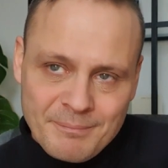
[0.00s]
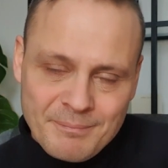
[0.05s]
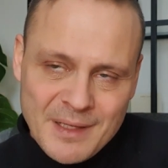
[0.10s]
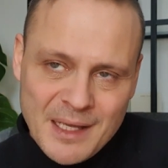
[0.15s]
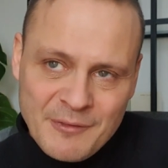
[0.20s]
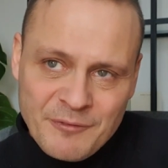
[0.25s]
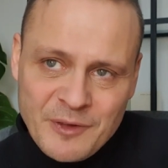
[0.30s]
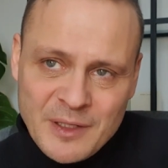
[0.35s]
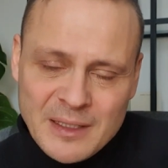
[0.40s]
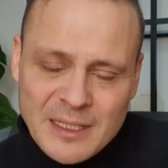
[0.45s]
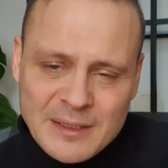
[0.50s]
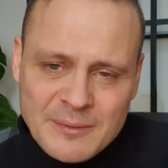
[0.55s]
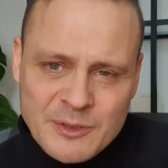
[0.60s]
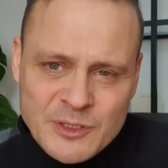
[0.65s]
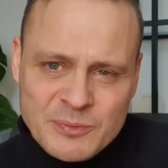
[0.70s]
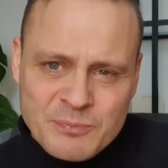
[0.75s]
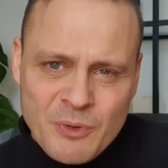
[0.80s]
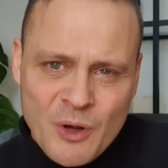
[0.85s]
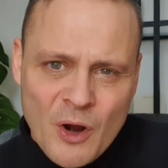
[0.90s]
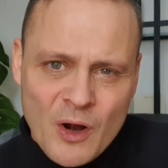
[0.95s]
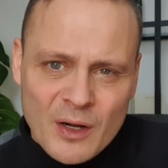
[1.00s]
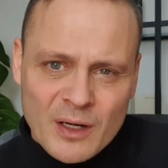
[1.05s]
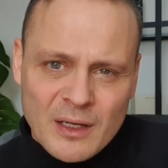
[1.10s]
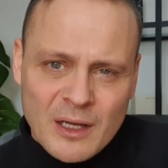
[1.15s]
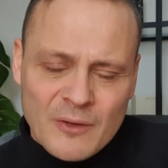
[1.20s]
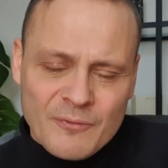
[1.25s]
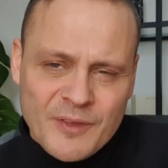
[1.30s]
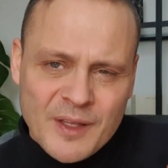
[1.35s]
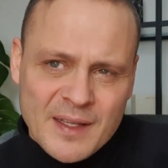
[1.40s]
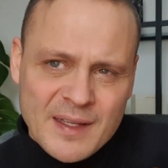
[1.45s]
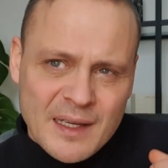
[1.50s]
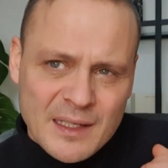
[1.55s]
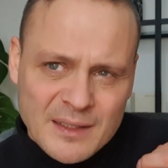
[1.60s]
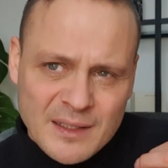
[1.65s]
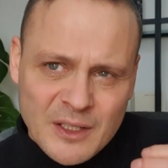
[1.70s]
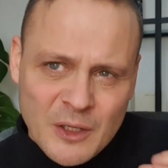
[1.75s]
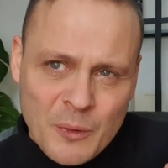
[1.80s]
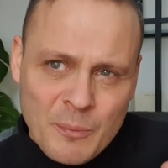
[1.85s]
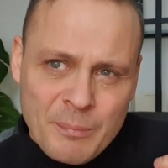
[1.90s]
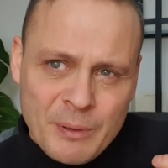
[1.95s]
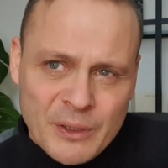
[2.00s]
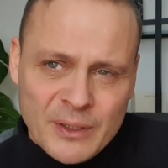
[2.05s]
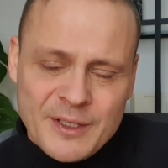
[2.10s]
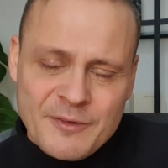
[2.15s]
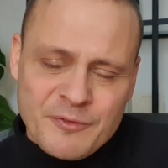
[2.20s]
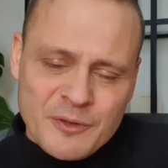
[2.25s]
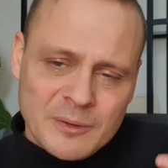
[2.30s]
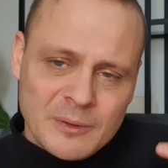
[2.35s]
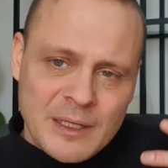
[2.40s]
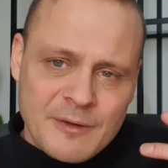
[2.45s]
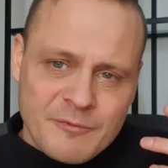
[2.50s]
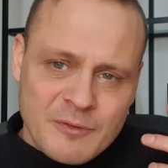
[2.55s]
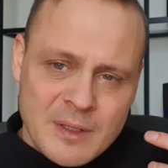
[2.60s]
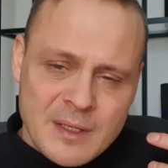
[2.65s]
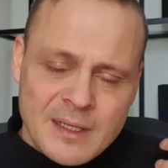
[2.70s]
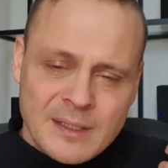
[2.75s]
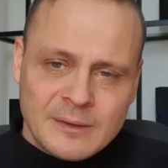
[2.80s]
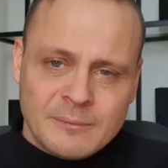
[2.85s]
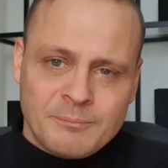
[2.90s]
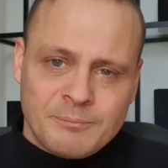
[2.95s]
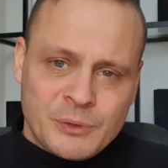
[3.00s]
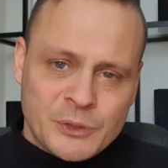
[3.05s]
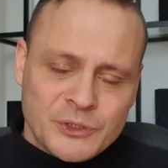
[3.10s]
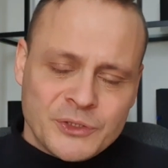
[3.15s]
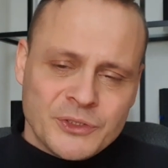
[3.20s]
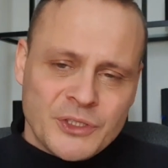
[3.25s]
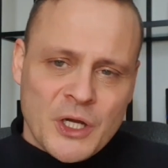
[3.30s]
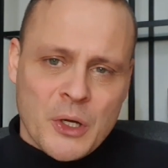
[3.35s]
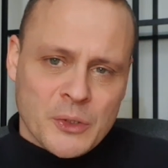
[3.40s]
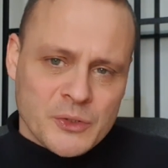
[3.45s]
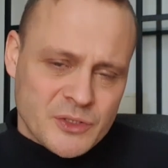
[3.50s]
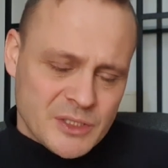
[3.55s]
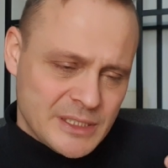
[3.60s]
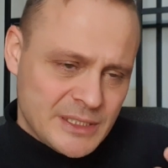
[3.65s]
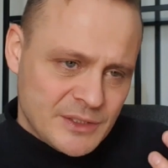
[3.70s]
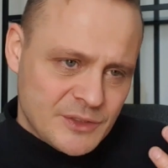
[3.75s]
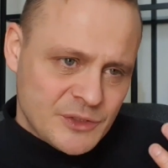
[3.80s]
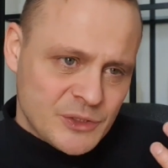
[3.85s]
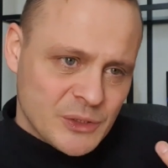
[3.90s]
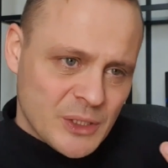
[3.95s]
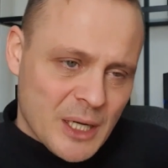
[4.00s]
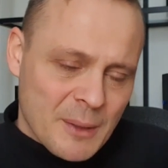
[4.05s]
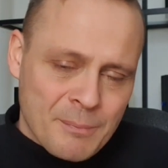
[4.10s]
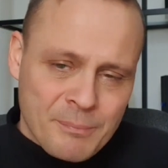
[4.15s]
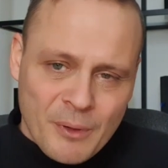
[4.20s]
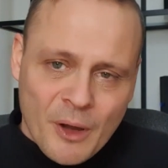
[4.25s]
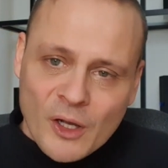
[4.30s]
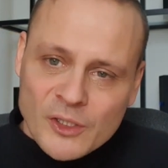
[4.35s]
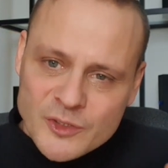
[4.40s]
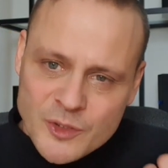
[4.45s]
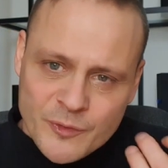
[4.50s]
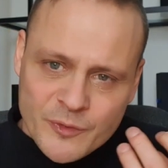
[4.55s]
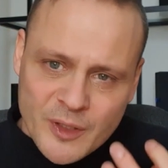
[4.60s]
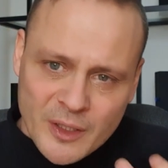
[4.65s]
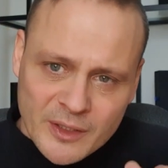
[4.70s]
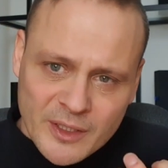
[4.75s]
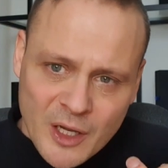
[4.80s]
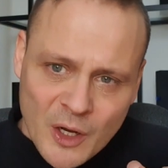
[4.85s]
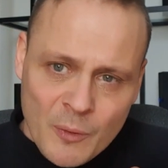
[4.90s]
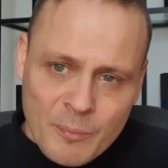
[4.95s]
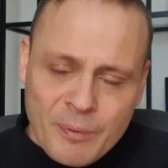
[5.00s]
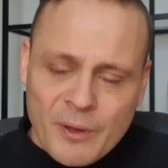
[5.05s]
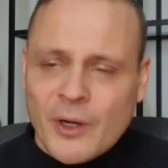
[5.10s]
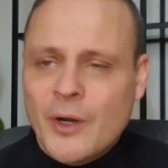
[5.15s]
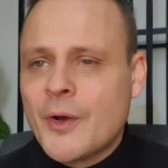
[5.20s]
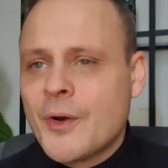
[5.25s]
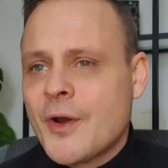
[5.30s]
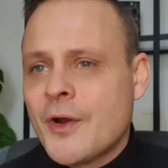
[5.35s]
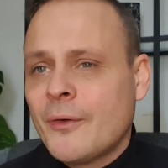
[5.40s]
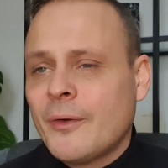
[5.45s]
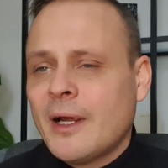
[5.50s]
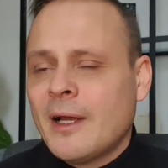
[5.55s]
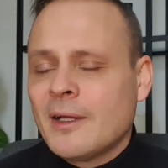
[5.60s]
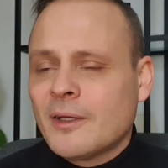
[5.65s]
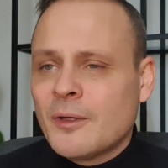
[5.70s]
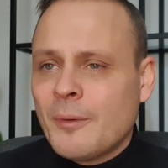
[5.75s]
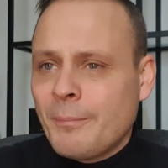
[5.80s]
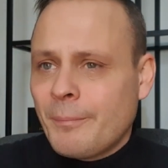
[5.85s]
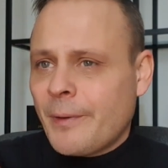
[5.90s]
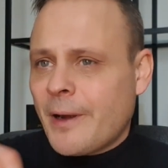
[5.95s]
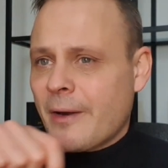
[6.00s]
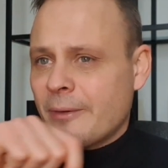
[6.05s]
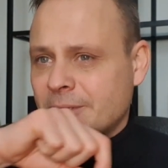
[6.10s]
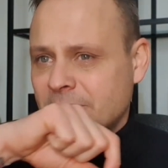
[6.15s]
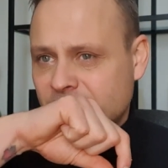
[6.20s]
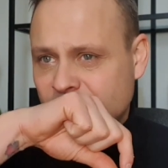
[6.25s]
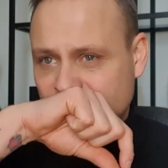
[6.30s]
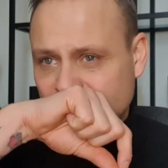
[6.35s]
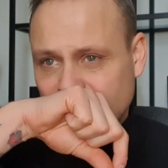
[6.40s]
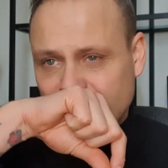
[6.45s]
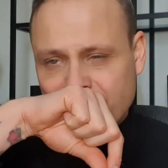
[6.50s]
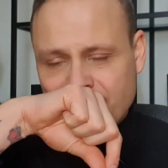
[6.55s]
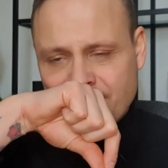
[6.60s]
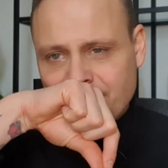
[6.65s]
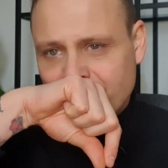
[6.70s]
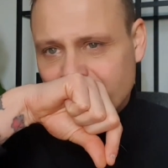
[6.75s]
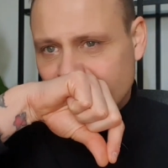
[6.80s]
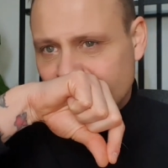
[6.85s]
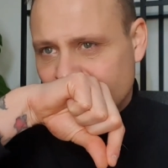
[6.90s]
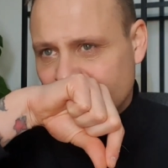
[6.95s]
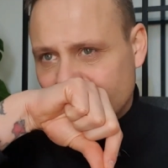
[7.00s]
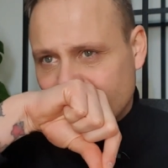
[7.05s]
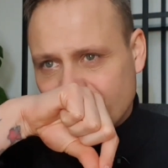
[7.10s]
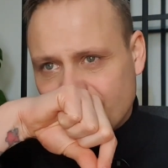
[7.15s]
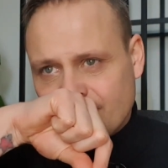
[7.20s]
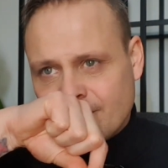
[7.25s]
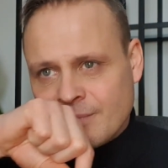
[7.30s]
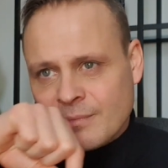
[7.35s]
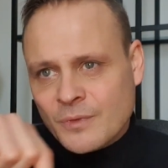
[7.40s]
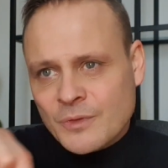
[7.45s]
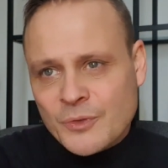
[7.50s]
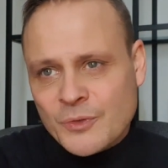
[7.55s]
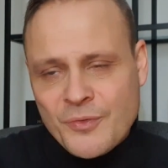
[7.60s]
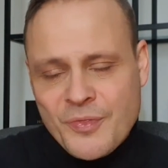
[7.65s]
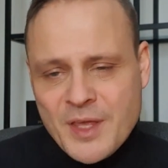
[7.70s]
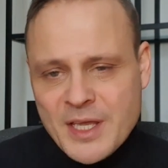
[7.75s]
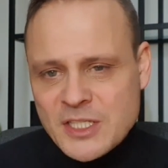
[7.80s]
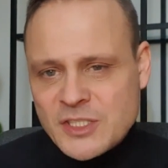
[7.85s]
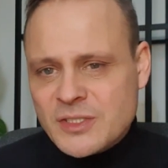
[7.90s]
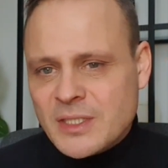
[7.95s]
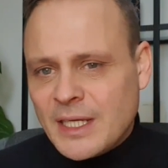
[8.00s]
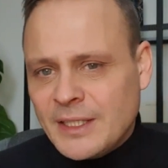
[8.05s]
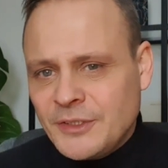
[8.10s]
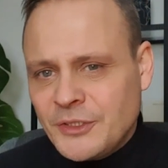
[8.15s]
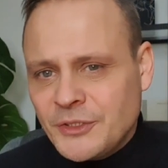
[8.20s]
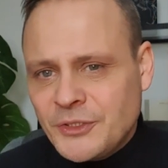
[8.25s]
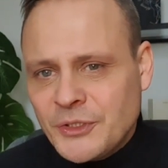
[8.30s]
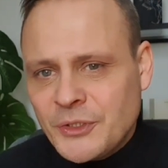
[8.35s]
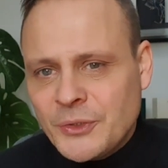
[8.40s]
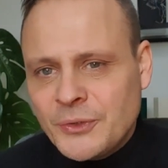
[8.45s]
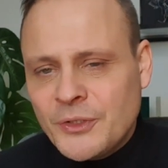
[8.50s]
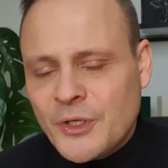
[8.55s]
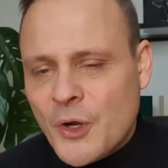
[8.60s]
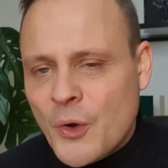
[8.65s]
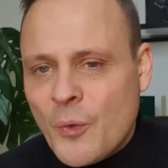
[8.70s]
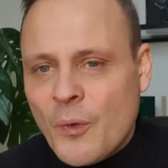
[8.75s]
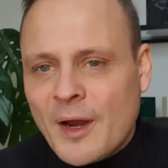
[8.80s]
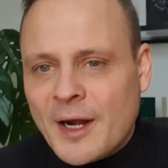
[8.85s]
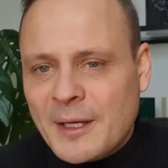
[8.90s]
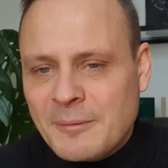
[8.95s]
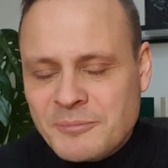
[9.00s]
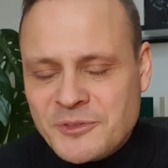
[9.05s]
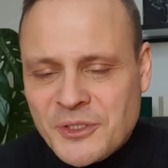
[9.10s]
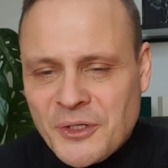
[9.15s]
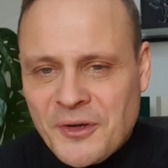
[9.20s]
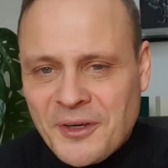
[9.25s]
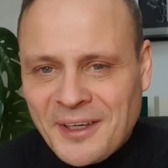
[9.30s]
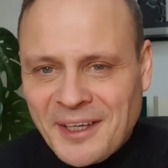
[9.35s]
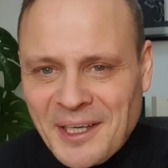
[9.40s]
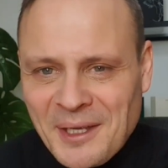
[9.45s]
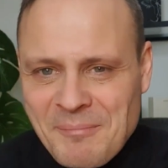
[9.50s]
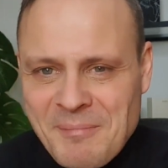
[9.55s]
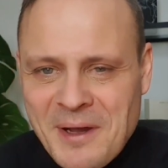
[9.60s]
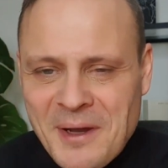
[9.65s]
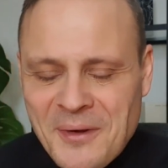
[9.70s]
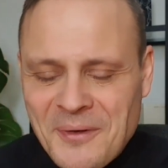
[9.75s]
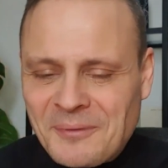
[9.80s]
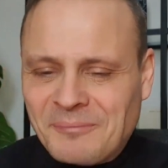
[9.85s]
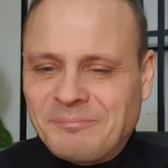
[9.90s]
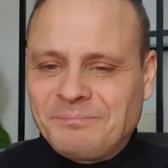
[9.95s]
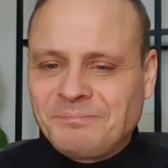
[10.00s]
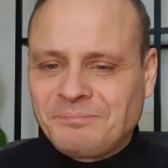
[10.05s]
I feel that it's more of the cacao powder. If you have put your nose into a box of cacao powder and compare it to this, and you do know what I'm talking about.